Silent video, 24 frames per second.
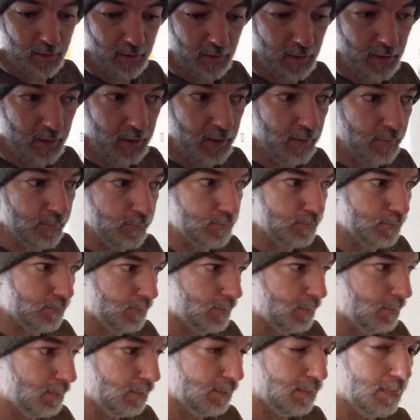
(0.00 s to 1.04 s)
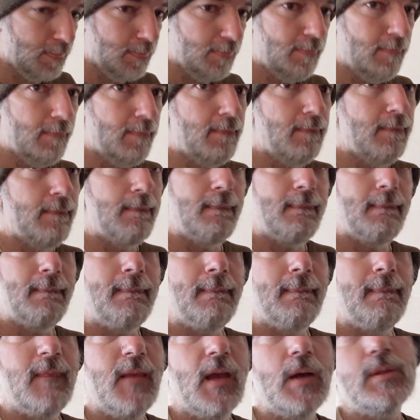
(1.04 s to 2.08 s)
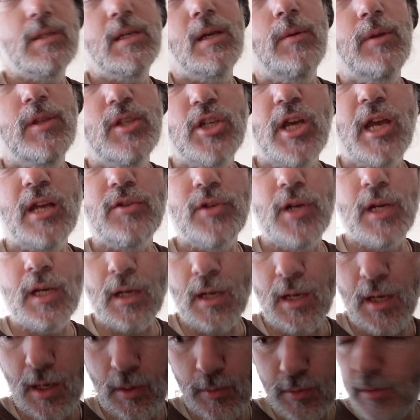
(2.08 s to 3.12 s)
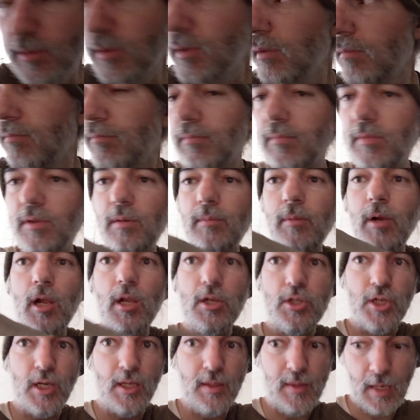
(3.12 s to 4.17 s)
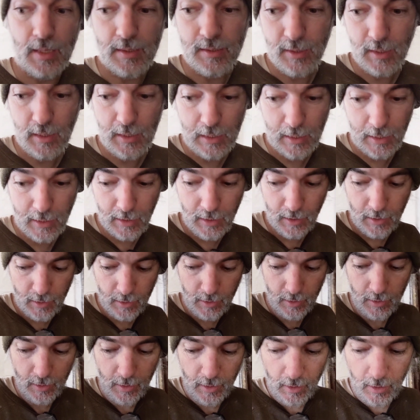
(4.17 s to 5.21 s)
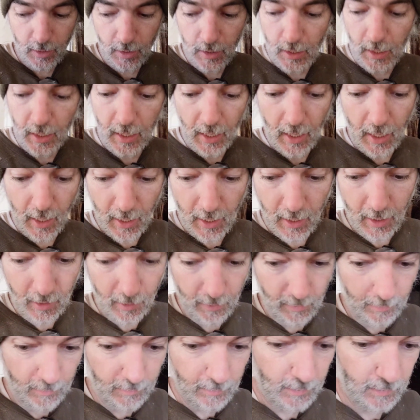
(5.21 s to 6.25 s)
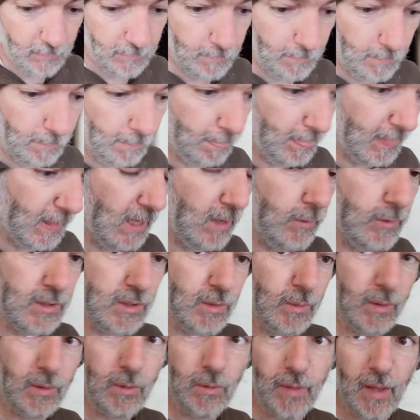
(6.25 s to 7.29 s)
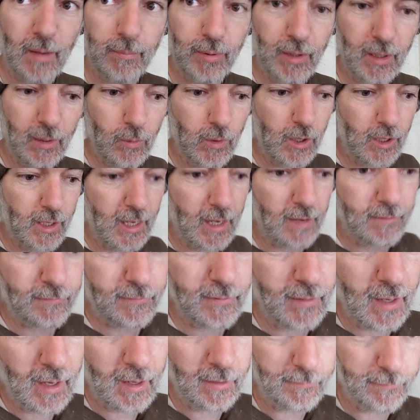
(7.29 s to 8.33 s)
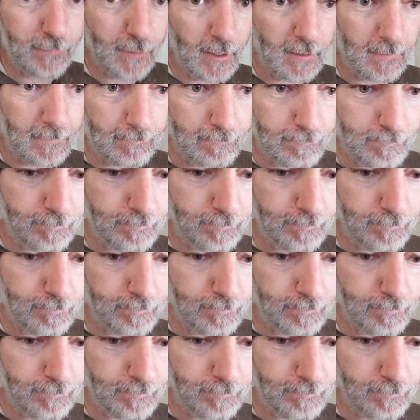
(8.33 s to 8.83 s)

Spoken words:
I was here with Shadrach. I was demolishing that ceiling, and he was doing all that brickwork out front.